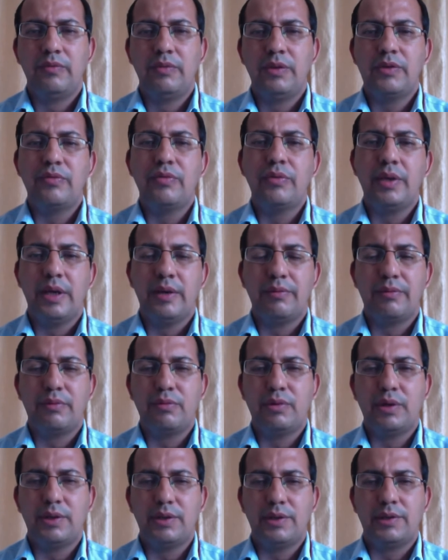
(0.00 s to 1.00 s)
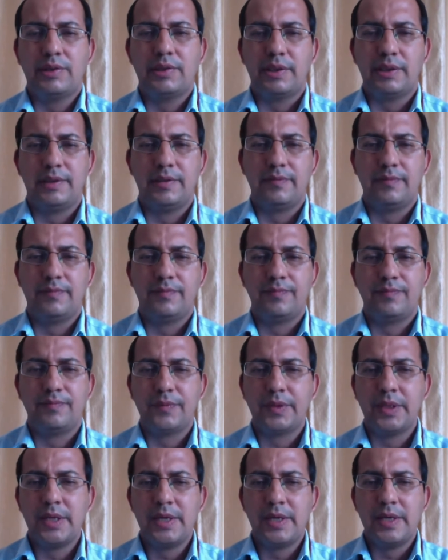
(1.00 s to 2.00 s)
which we have to understand.
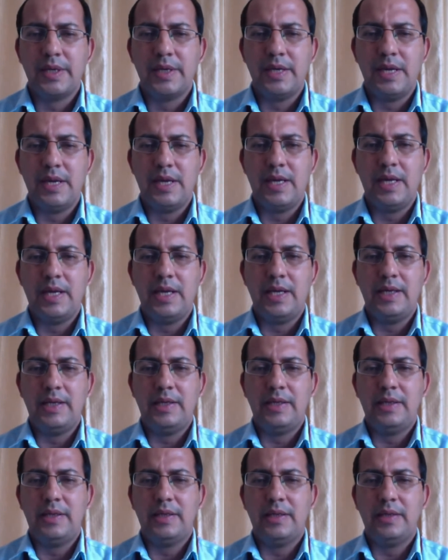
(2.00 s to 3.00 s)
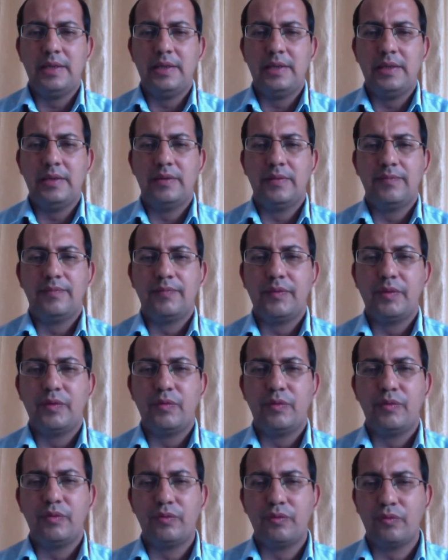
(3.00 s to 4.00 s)
And
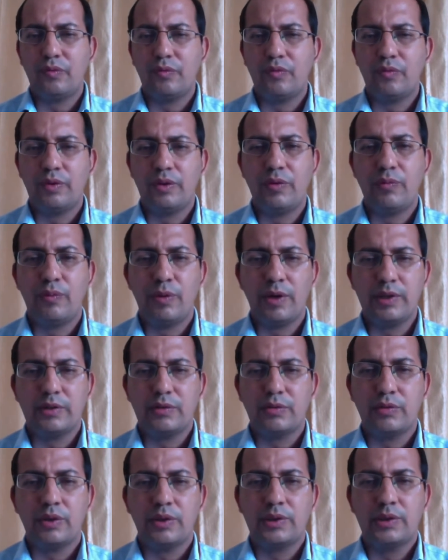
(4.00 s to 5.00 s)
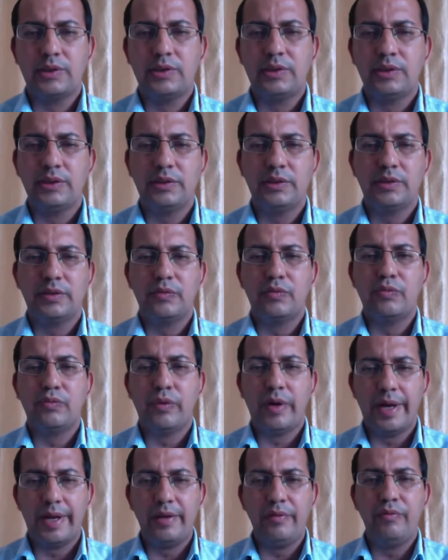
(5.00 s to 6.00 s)
the first question is
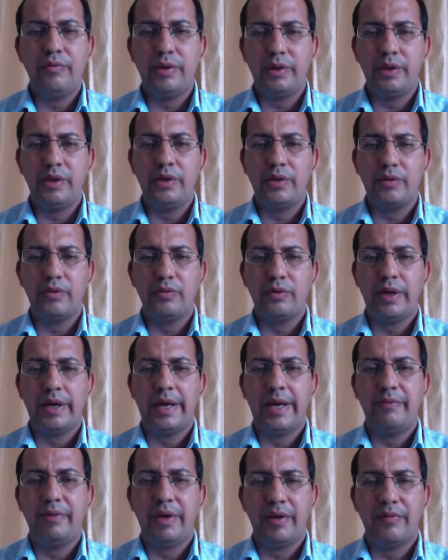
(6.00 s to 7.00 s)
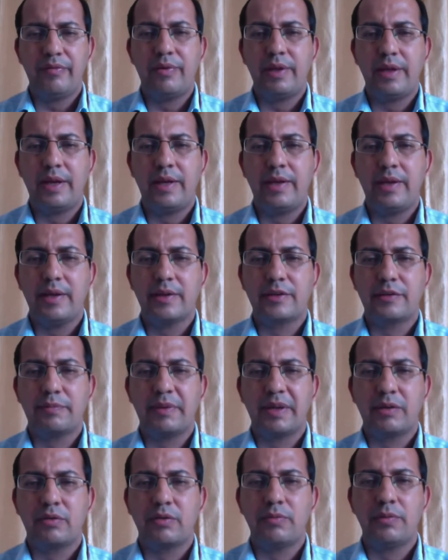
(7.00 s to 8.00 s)
why we need to have FTIR
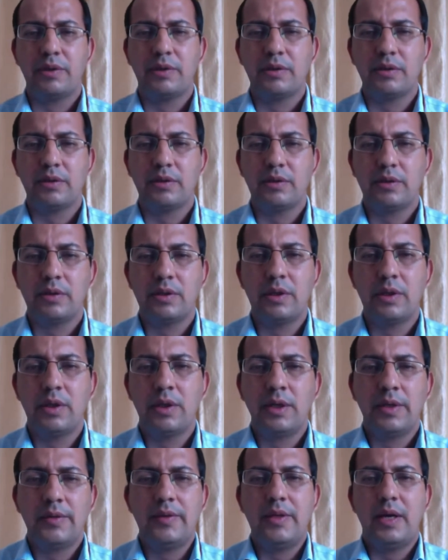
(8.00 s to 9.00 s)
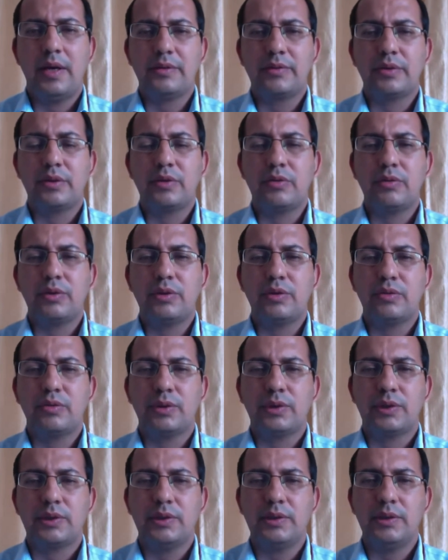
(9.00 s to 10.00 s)
spectrometer. The answer to
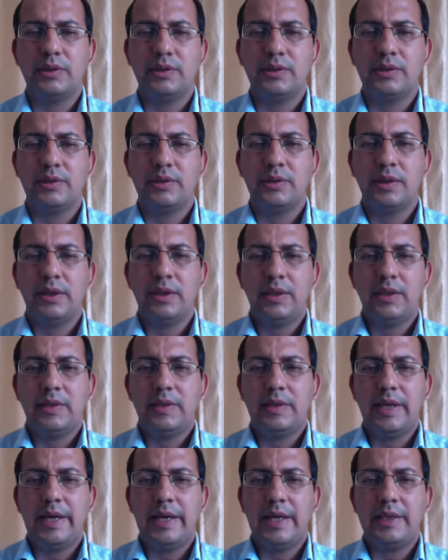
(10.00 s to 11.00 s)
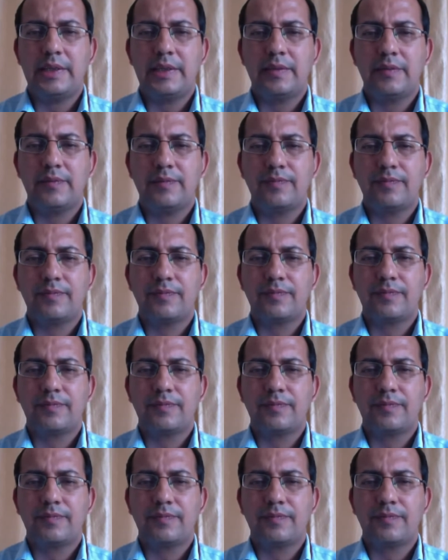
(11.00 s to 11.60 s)
this question is that